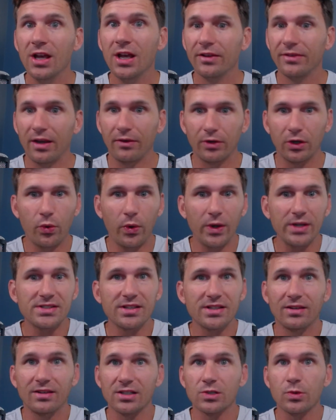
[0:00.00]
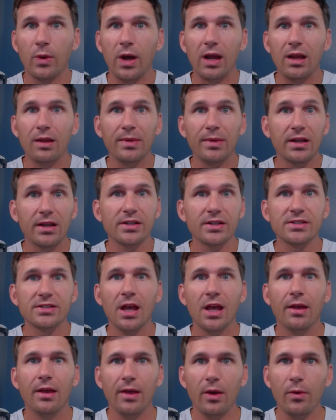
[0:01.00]
that request it this way because
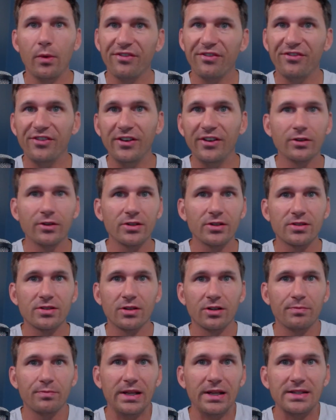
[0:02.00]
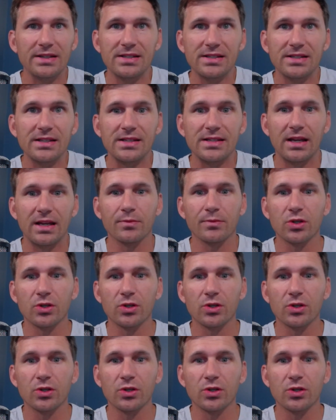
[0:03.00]
they want to feed their BDC team.